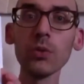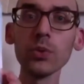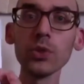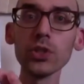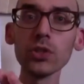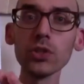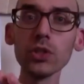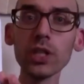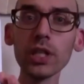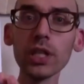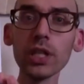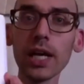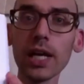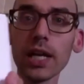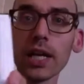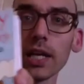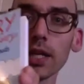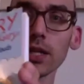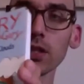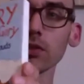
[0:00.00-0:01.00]
And when you're looking
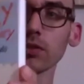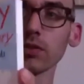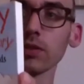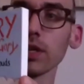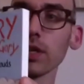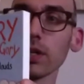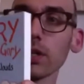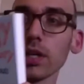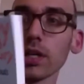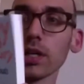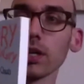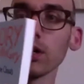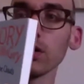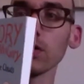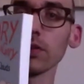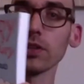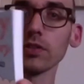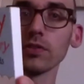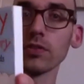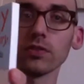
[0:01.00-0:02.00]
at it, you think like,
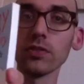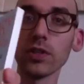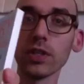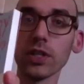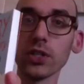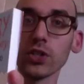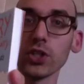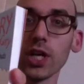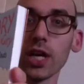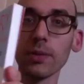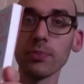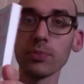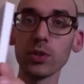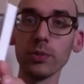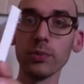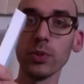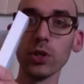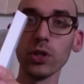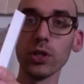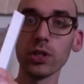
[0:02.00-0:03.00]
oh, this is like a
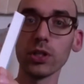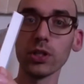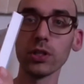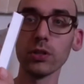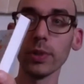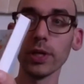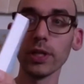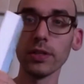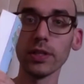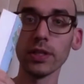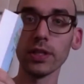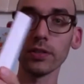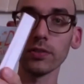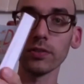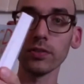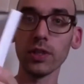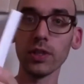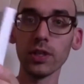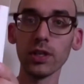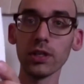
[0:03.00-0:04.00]
chapter book. And you might think
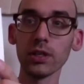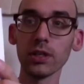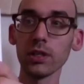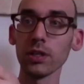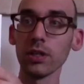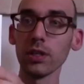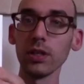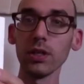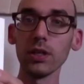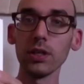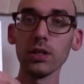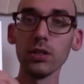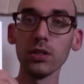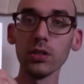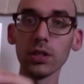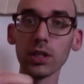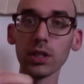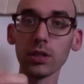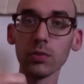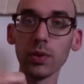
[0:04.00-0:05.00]
it's like, you
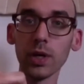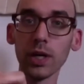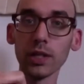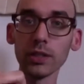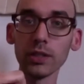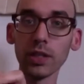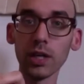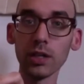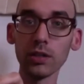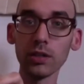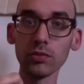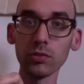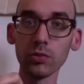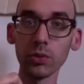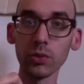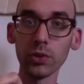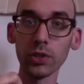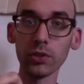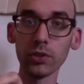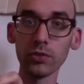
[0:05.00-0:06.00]
know, like a Roald Dahl
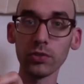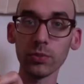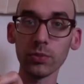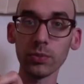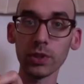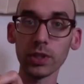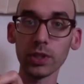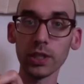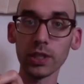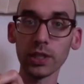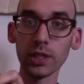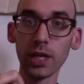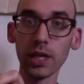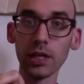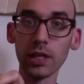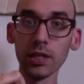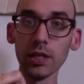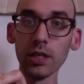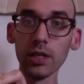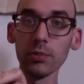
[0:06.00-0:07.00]
story or something like
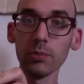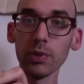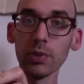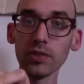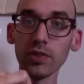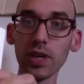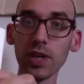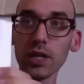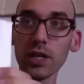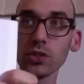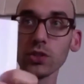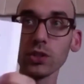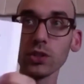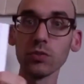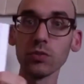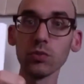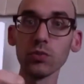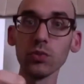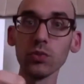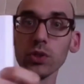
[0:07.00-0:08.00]
that. But it's
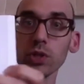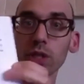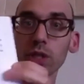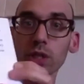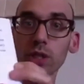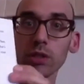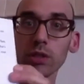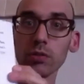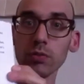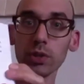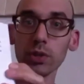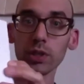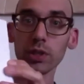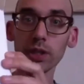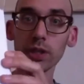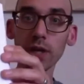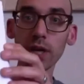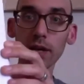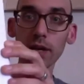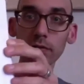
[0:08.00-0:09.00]
actually really,
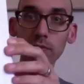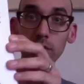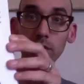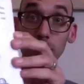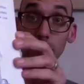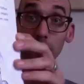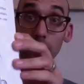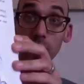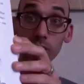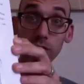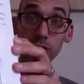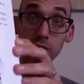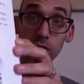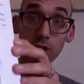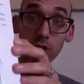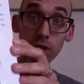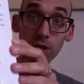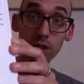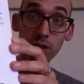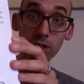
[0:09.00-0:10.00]
really heavily
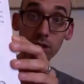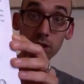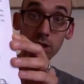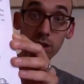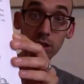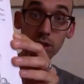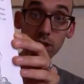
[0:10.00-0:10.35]
illustrated.